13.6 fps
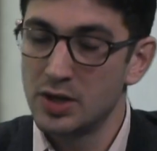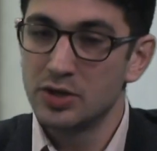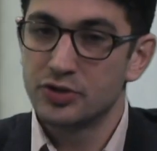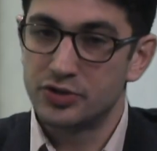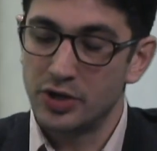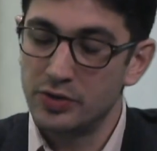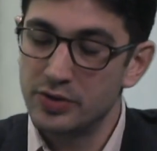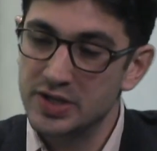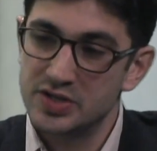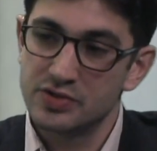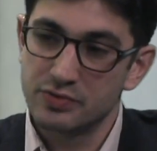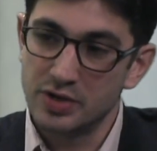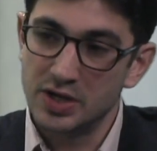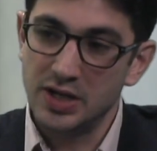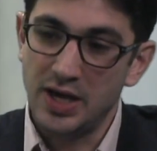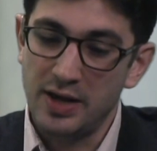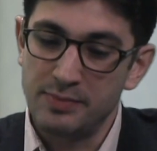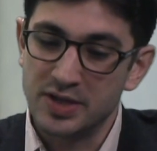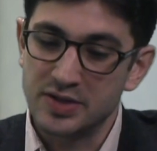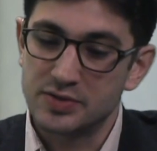So this is really
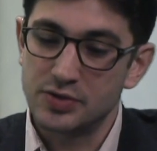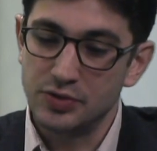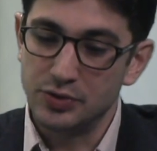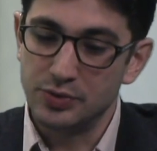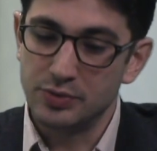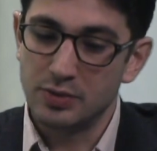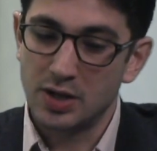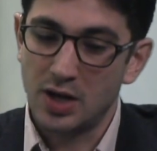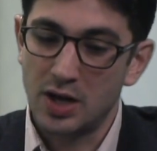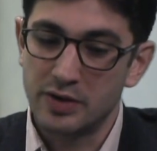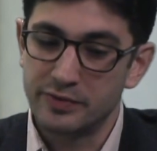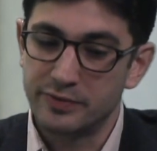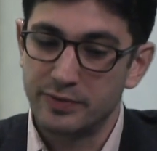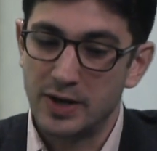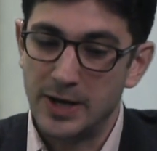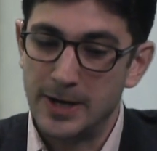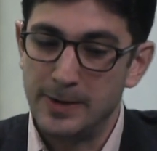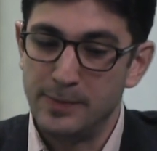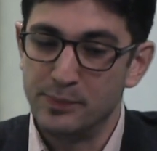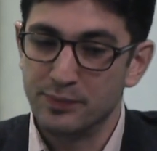aiming to kind of
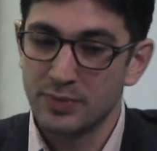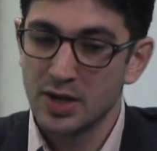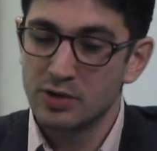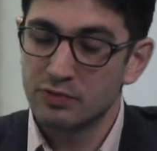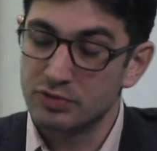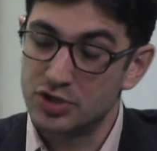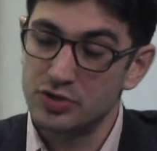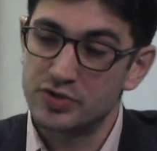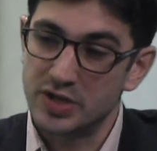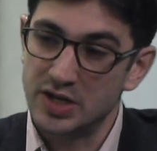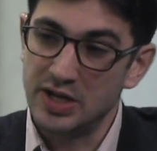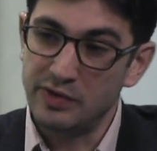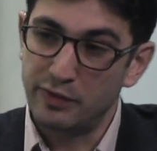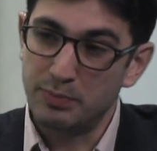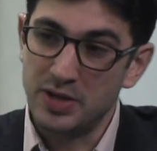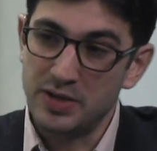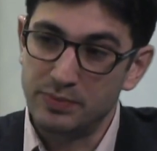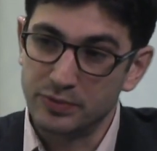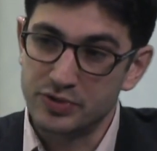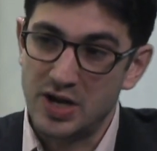um, reduce the need for
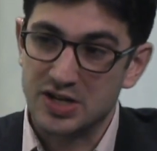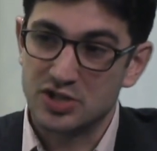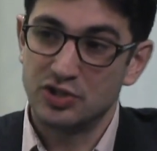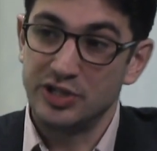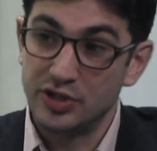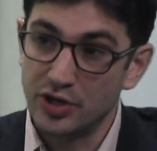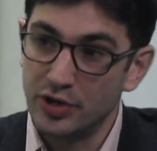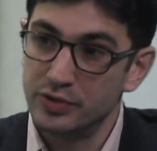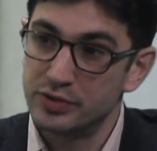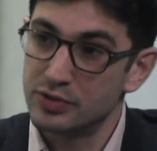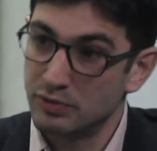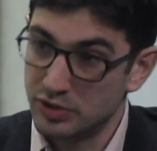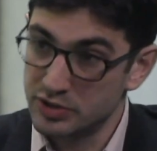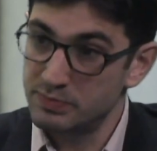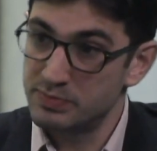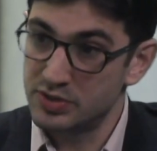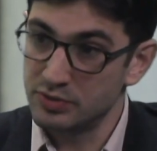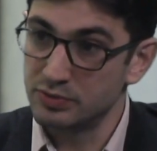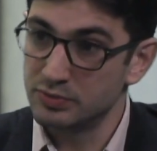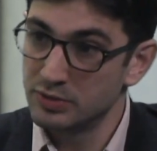people to actually go to a
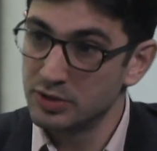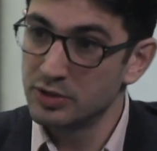hospital.